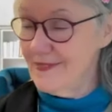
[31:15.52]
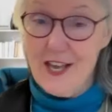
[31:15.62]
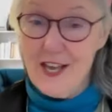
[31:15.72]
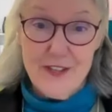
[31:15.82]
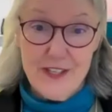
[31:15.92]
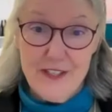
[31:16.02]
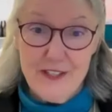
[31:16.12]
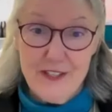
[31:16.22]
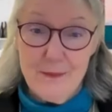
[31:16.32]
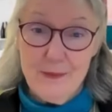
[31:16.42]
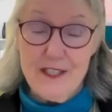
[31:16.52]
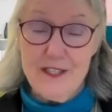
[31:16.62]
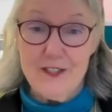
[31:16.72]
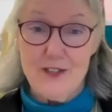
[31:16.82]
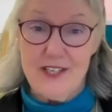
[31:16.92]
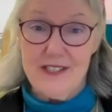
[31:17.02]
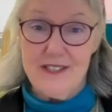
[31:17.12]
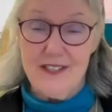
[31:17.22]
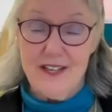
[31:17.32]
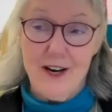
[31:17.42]
Nothing can
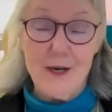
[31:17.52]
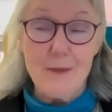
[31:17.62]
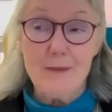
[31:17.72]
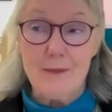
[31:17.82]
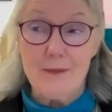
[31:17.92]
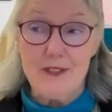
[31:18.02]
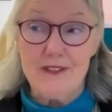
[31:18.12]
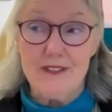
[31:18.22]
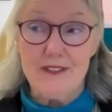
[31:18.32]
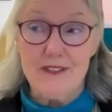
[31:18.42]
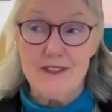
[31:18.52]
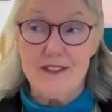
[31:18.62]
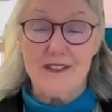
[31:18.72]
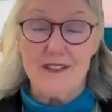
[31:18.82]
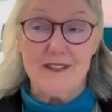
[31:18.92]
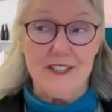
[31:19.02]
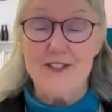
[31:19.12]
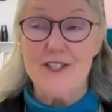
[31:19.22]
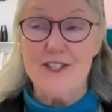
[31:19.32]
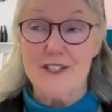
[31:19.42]
penetrate our bubble of the
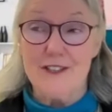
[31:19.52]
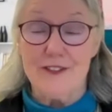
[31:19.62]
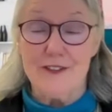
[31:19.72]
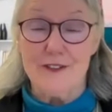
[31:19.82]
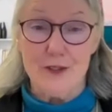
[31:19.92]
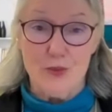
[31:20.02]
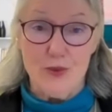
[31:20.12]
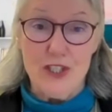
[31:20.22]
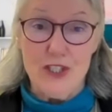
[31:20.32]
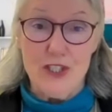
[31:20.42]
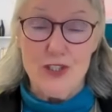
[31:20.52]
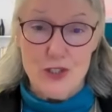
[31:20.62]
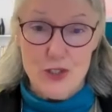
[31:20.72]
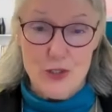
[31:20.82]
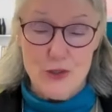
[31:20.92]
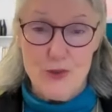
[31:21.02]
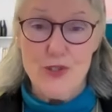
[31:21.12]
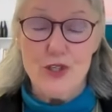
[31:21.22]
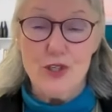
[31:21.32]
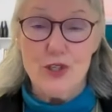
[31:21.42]
energetic field that we
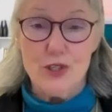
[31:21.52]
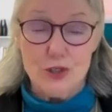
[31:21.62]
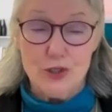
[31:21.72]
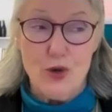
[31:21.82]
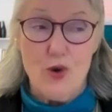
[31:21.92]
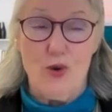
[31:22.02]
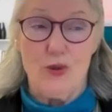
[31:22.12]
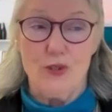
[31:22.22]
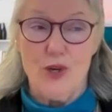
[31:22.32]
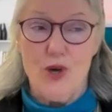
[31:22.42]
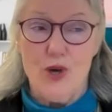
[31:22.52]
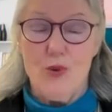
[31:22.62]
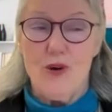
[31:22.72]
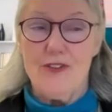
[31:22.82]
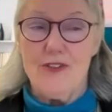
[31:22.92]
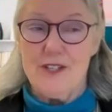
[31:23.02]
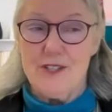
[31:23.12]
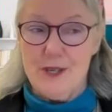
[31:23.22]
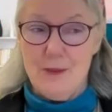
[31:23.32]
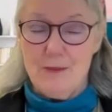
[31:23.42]
choose to hold, one
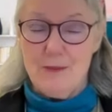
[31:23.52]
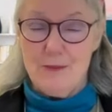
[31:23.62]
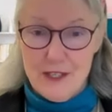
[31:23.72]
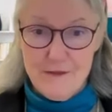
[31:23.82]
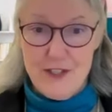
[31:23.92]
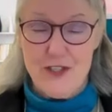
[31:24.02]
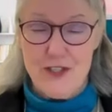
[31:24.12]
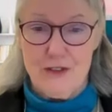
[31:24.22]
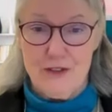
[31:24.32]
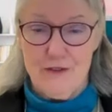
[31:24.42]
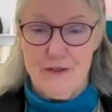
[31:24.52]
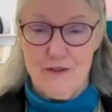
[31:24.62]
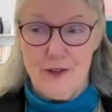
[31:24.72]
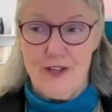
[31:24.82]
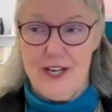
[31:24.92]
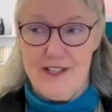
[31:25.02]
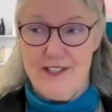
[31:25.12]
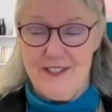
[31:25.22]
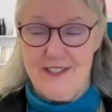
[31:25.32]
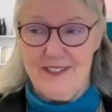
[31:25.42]
that is beneficial for
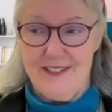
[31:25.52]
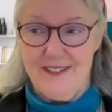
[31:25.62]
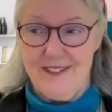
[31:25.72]
us.